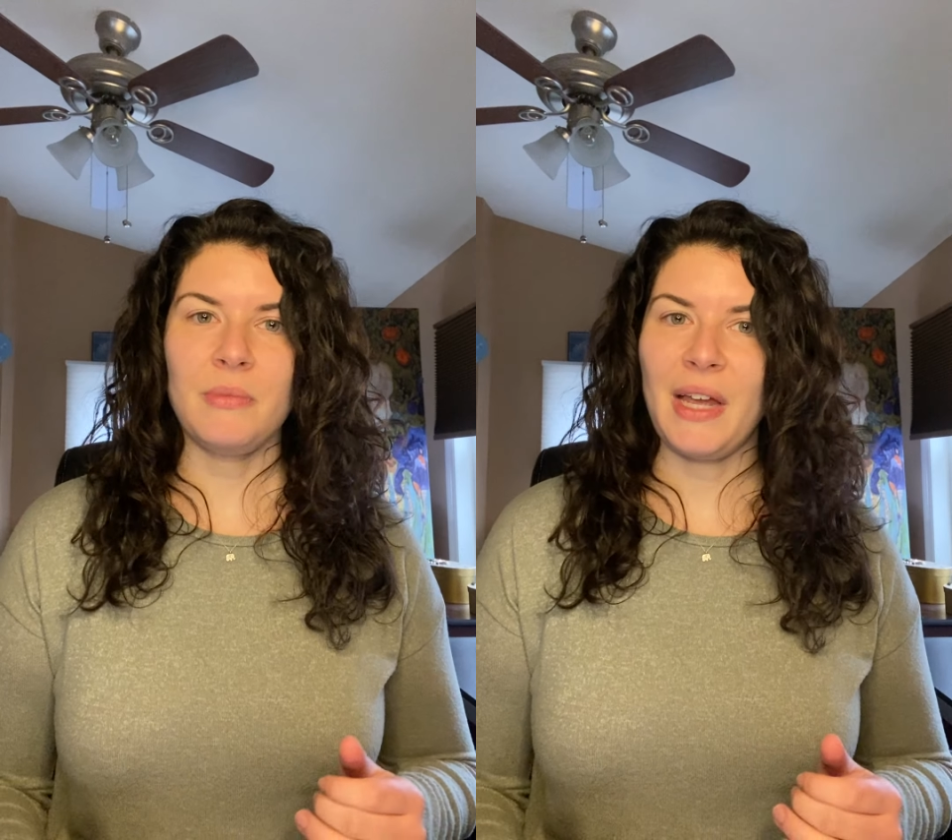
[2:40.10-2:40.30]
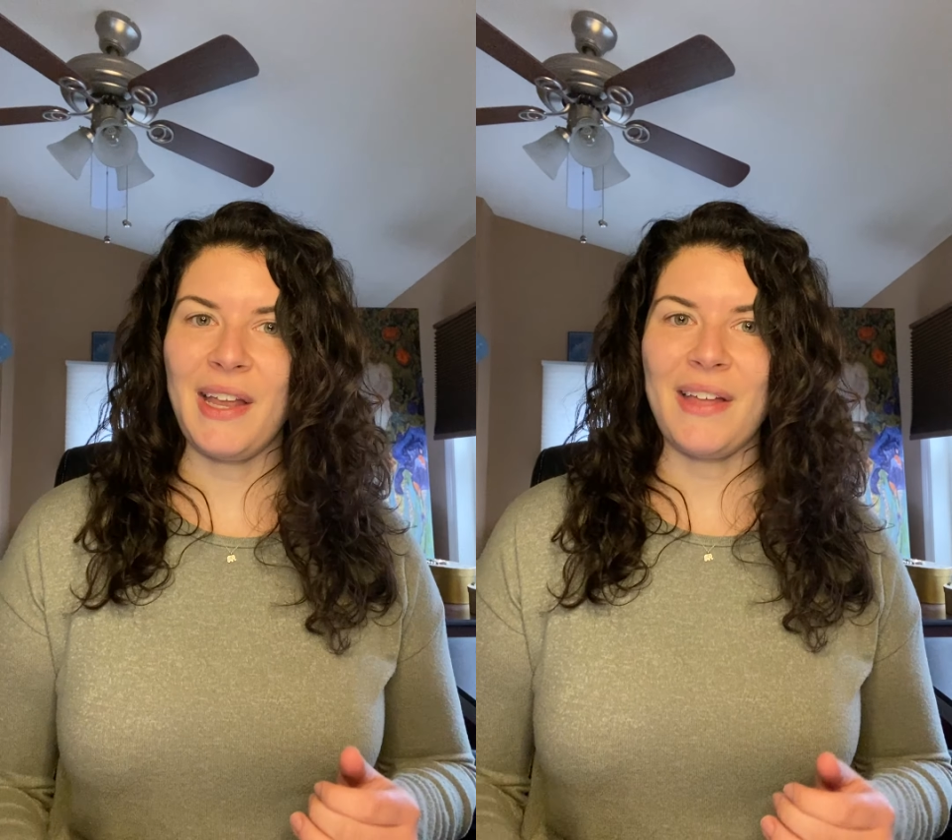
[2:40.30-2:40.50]

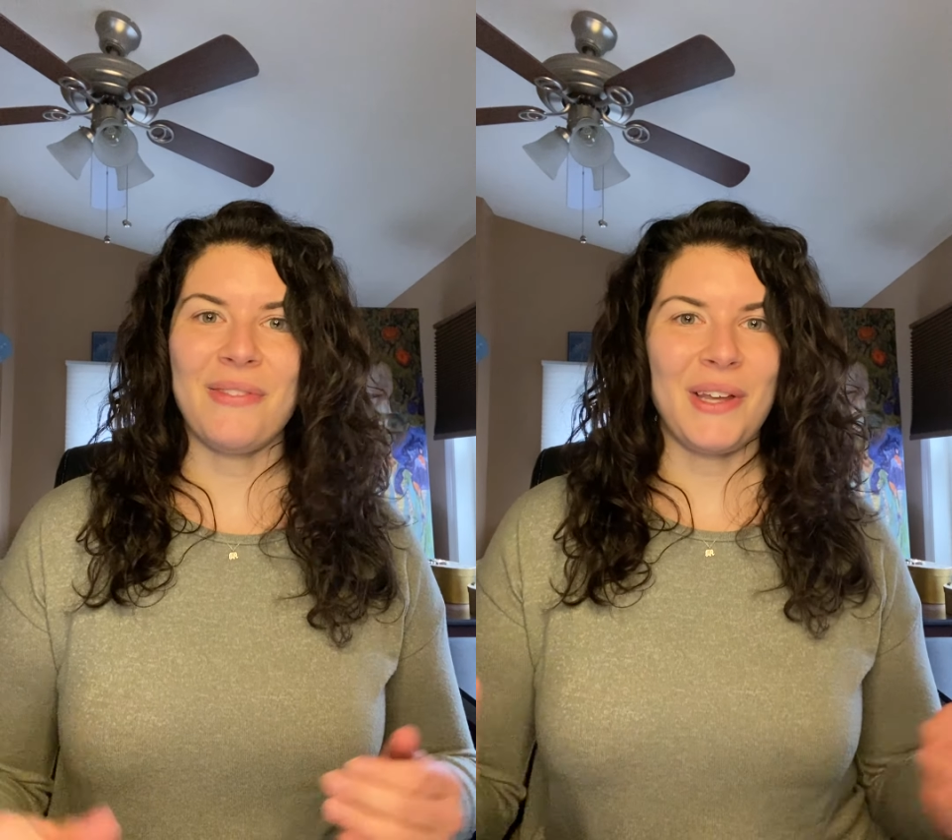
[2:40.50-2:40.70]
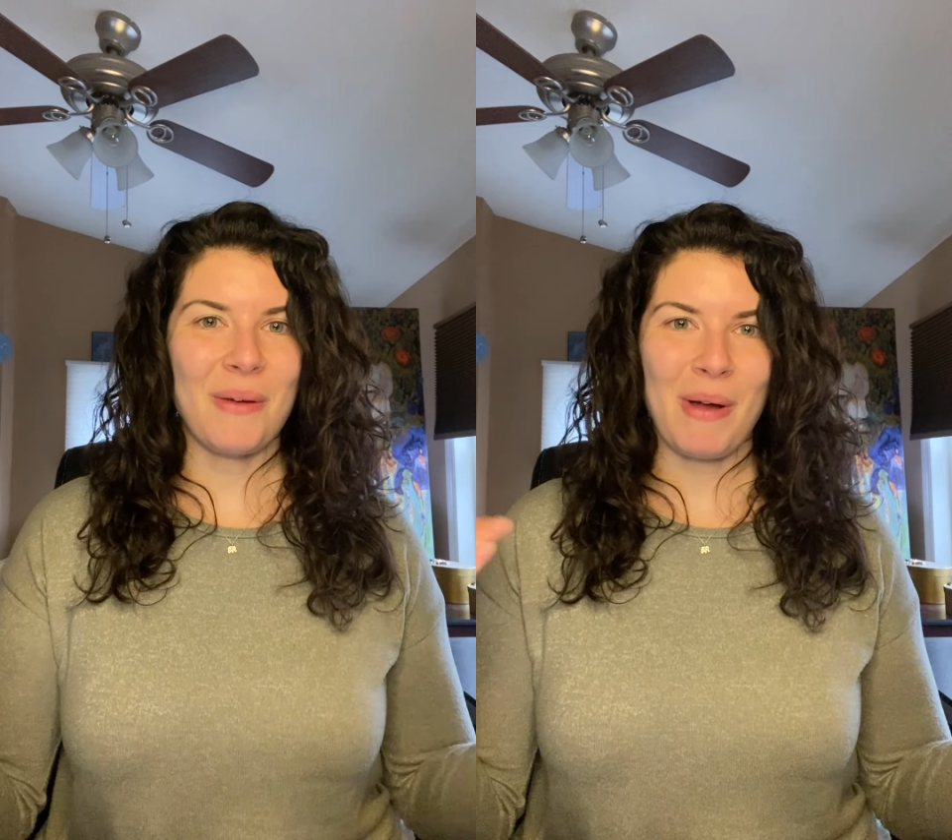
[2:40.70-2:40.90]

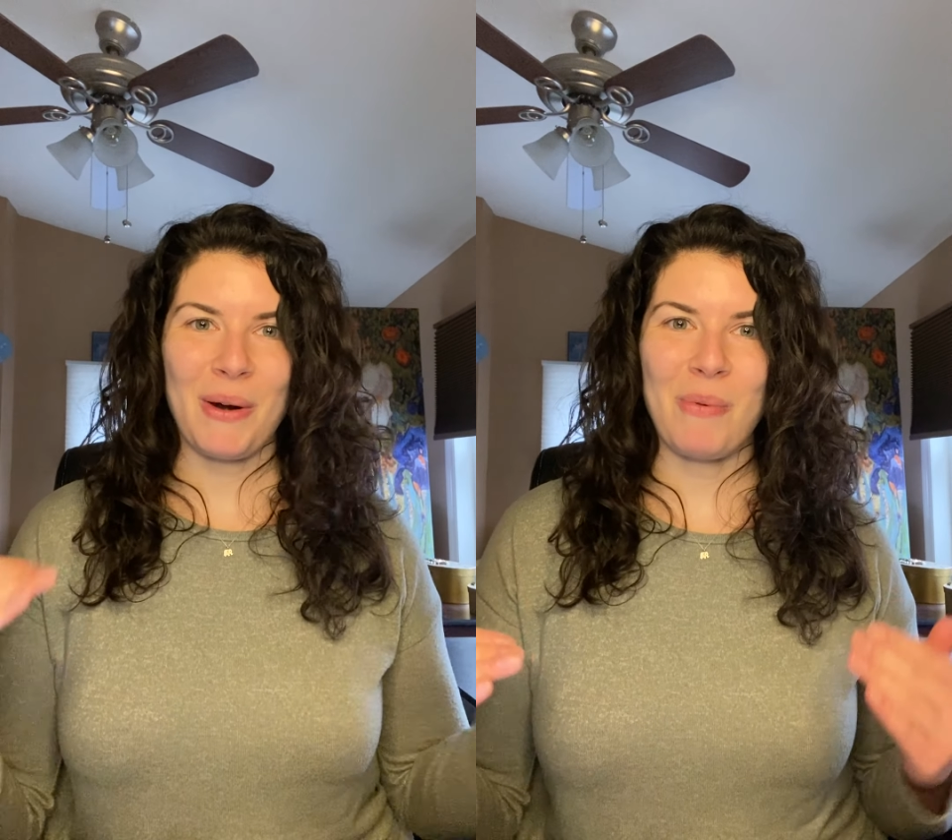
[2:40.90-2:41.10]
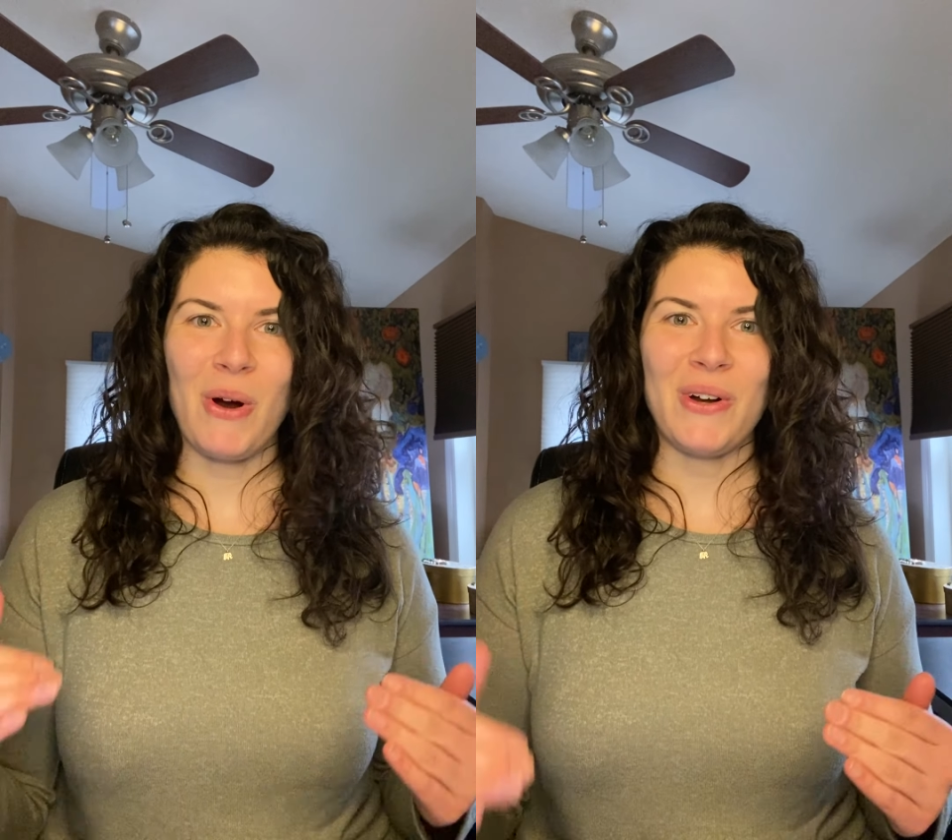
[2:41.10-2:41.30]
Again, think about
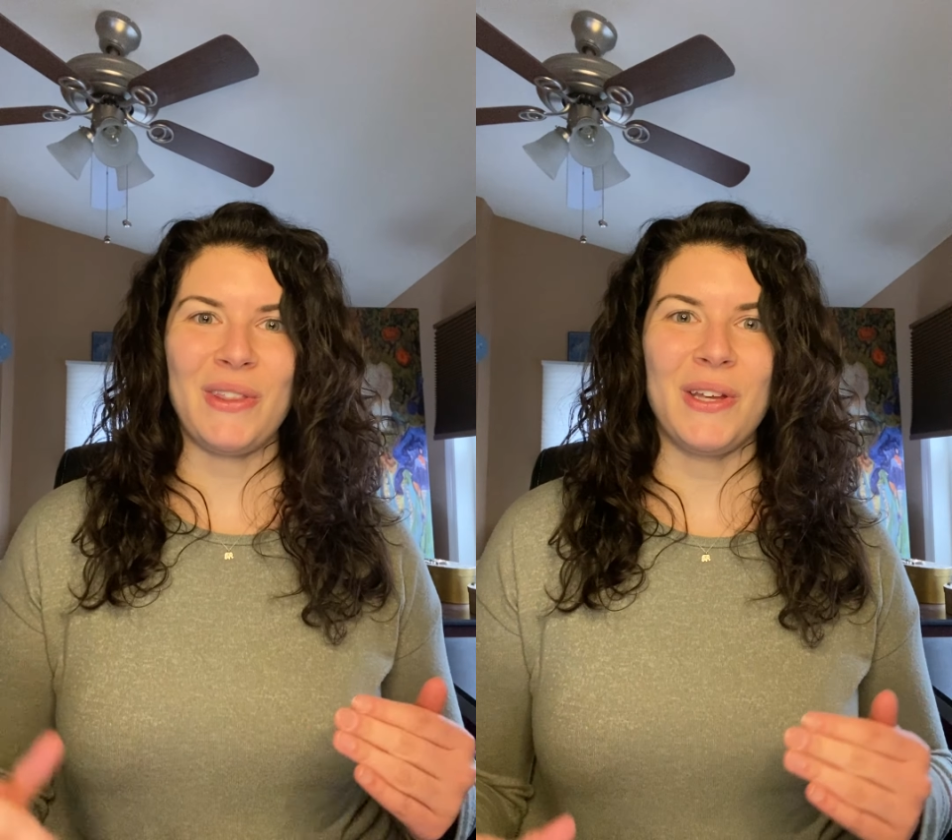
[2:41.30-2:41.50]
a party.